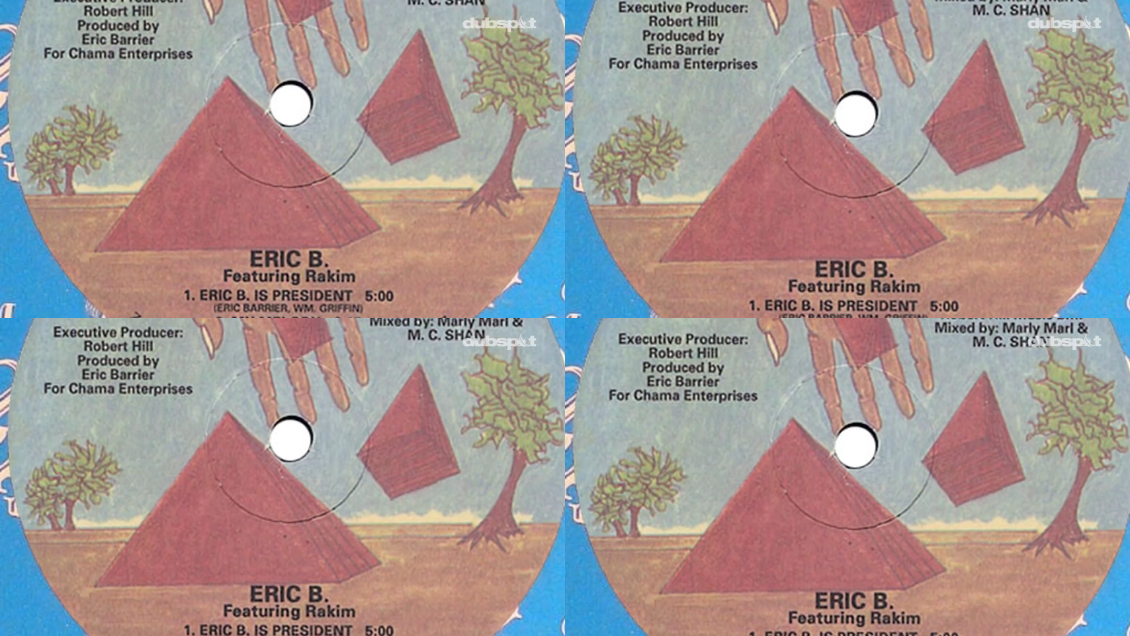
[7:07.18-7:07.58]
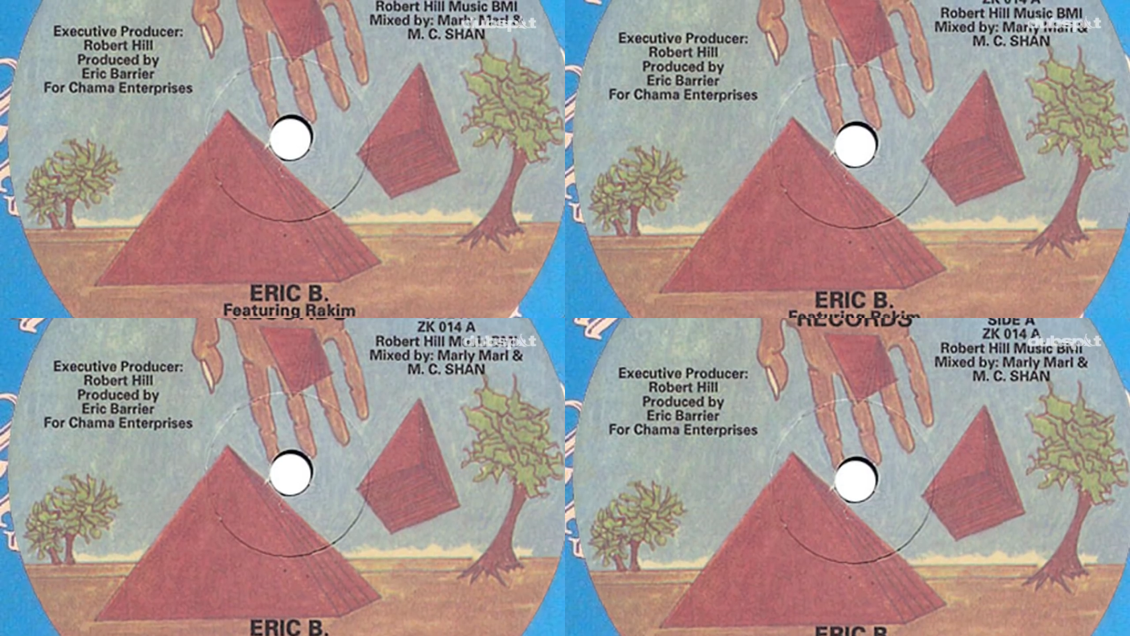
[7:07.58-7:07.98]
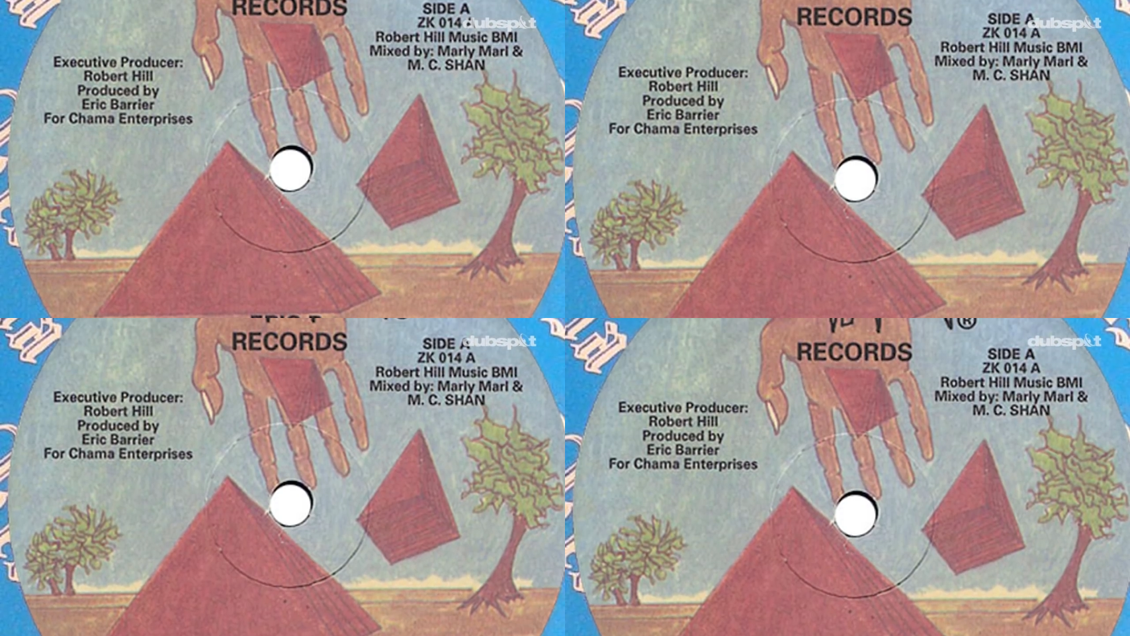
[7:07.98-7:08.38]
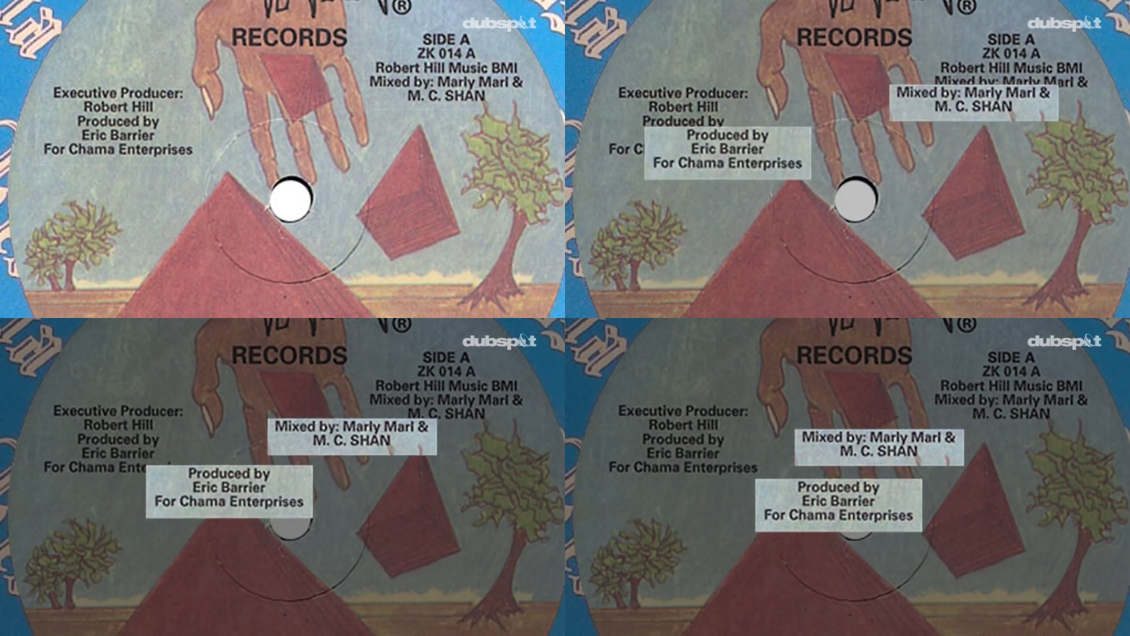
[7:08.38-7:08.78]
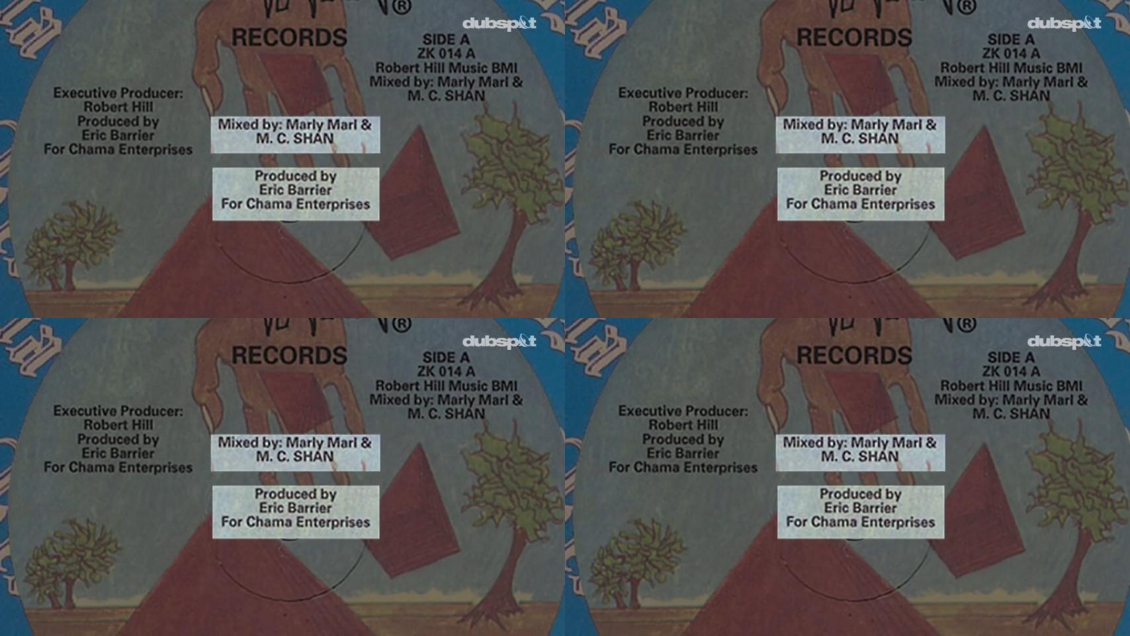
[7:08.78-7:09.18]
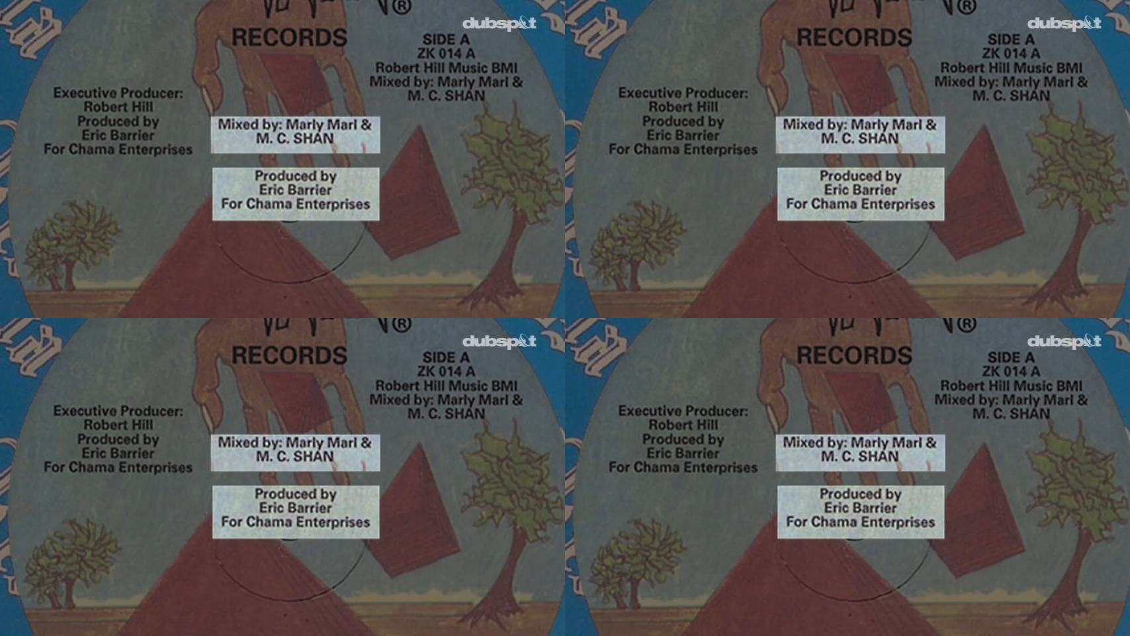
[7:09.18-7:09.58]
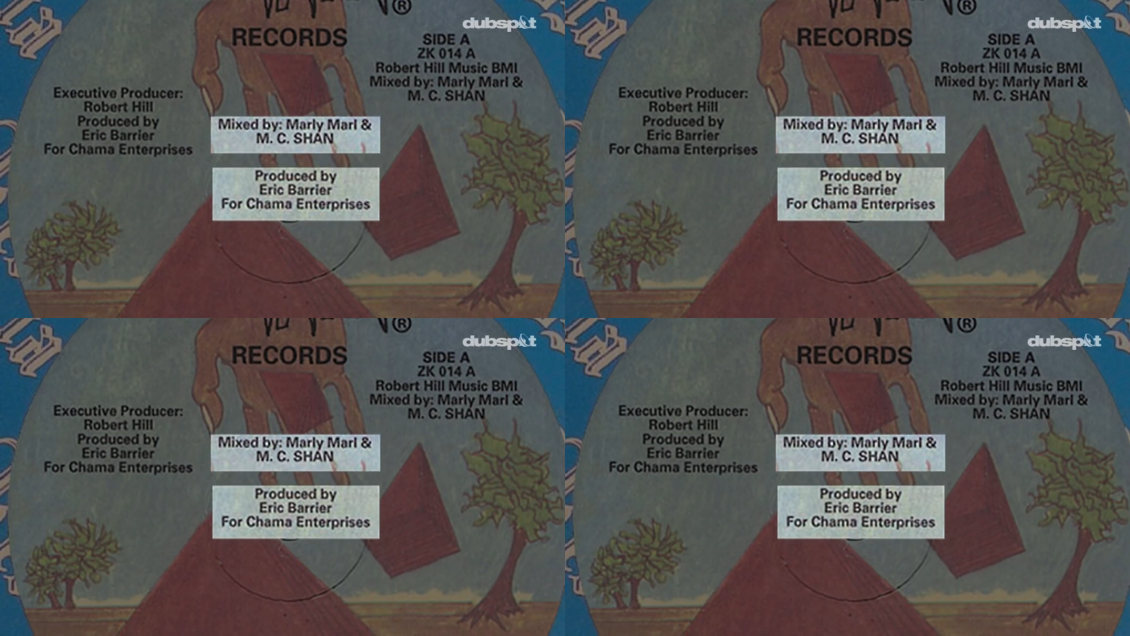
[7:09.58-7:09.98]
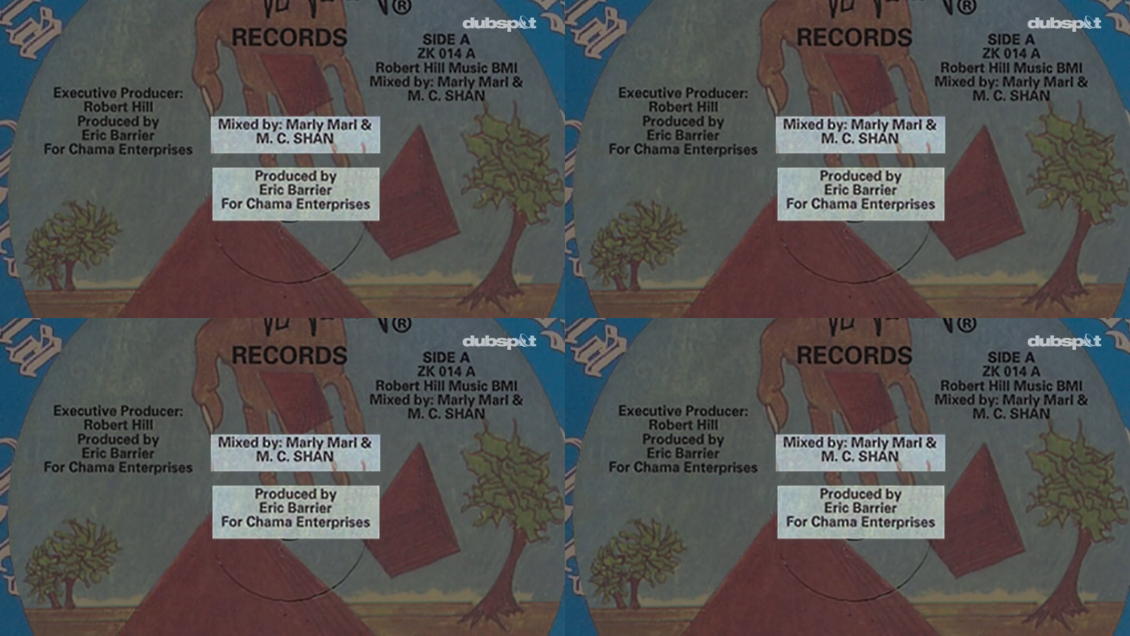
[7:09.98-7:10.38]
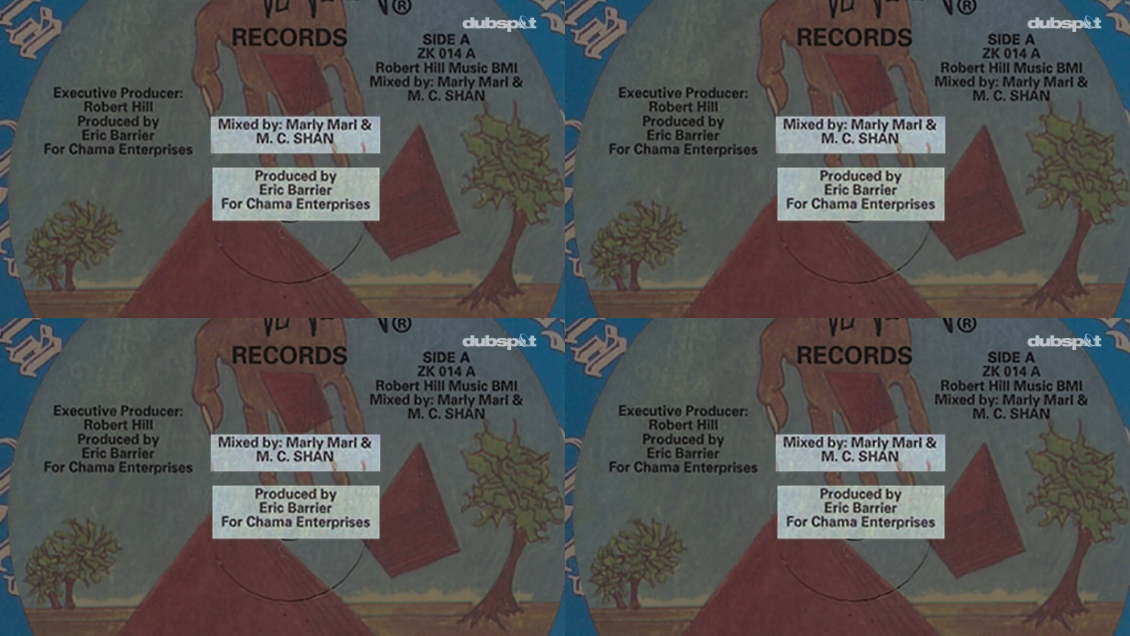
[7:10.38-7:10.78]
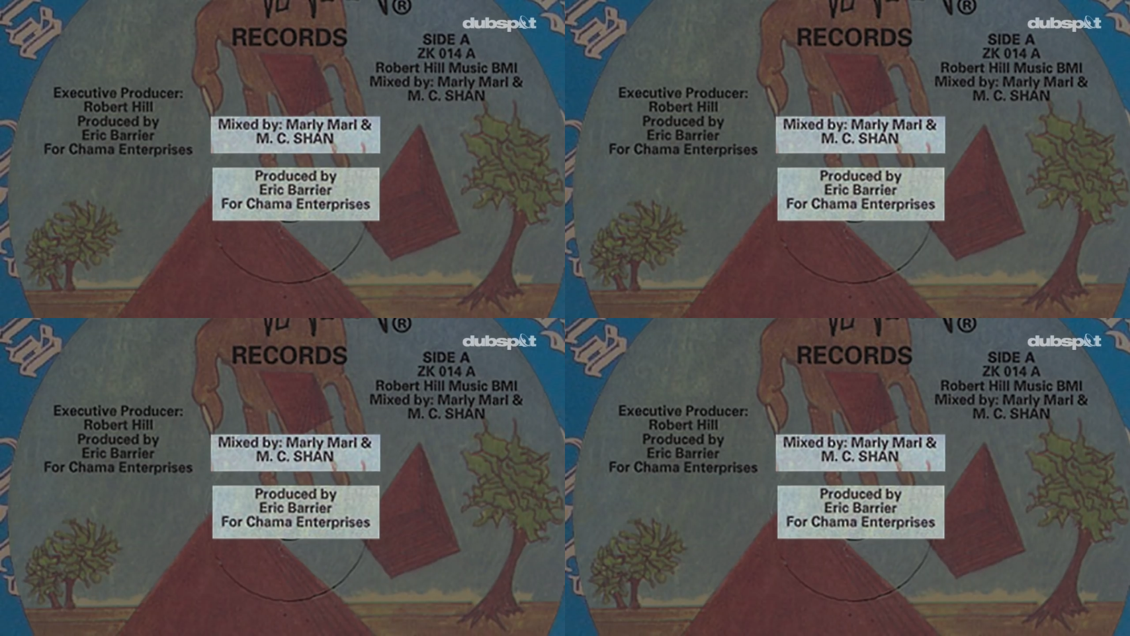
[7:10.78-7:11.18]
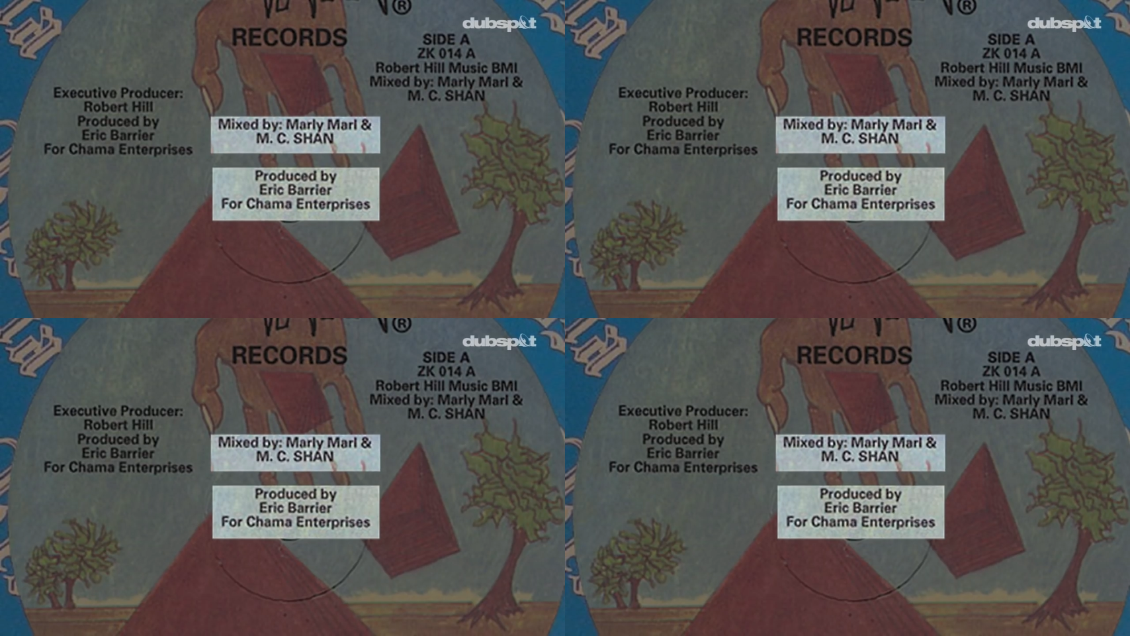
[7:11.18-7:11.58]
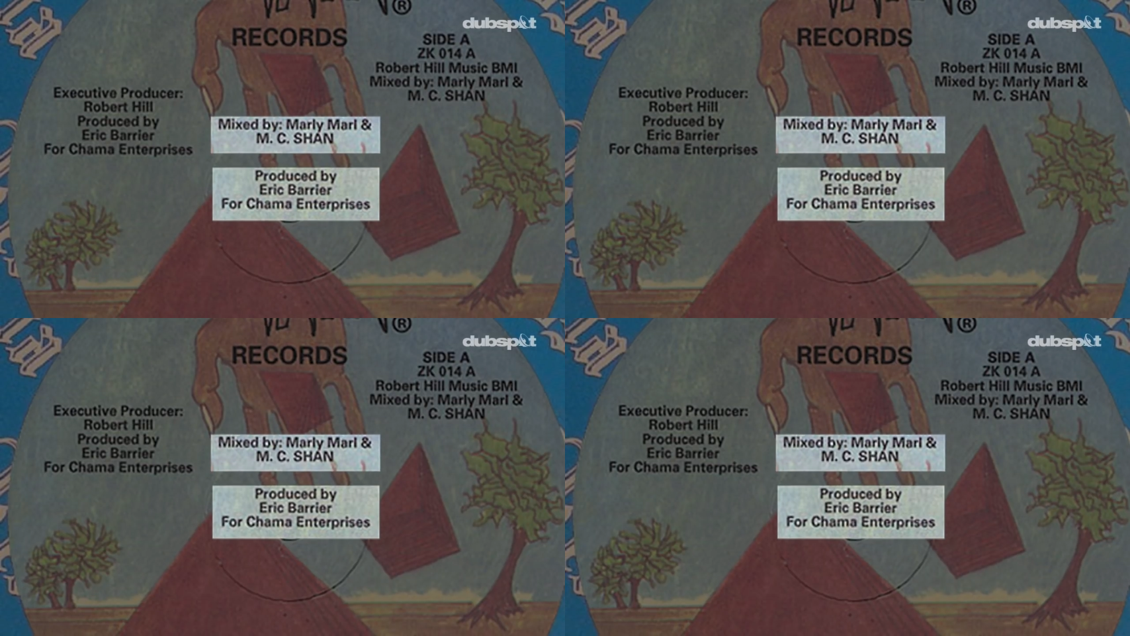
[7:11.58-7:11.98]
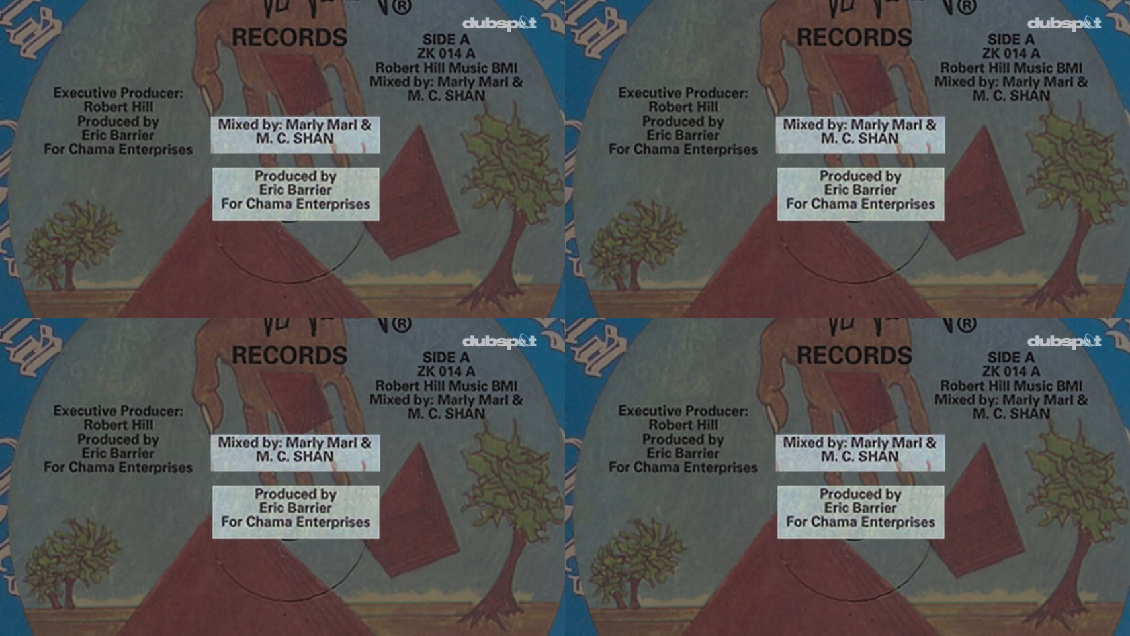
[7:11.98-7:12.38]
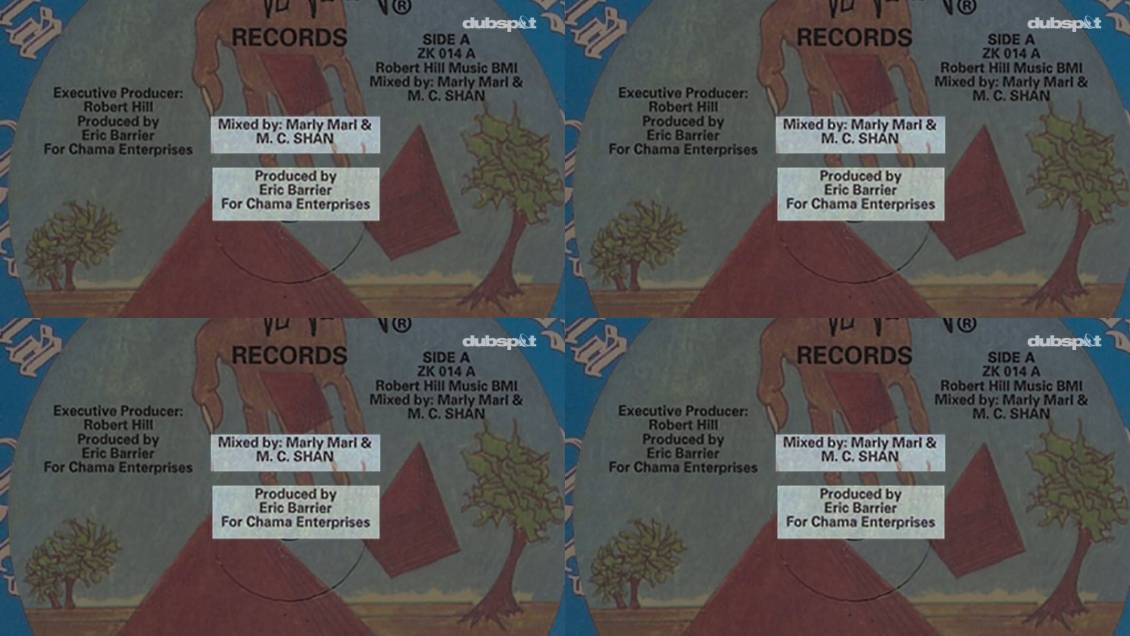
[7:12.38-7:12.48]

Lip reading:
(no speaker visible)